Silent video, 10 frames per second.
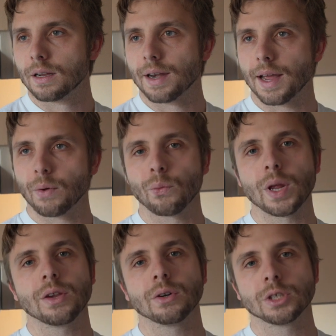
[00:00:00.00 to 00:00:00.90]
Now,
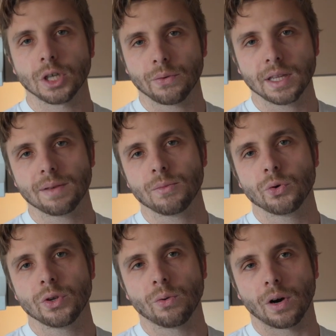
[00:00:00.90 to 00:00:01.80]
when you're showing them
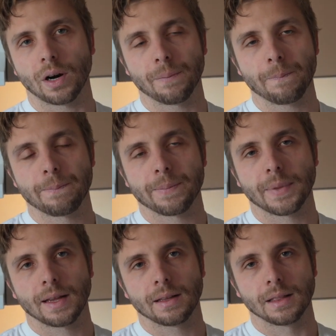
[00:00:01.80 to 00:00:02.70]
who you are,
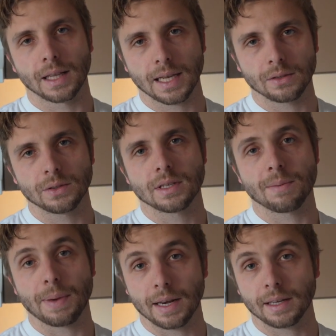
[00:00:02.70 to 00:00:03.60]
landlords,
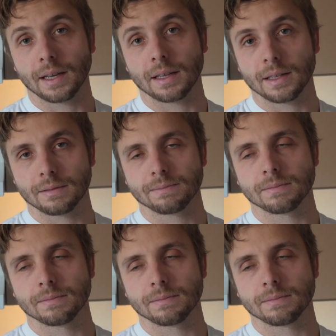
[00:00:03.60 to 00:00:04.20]
depending on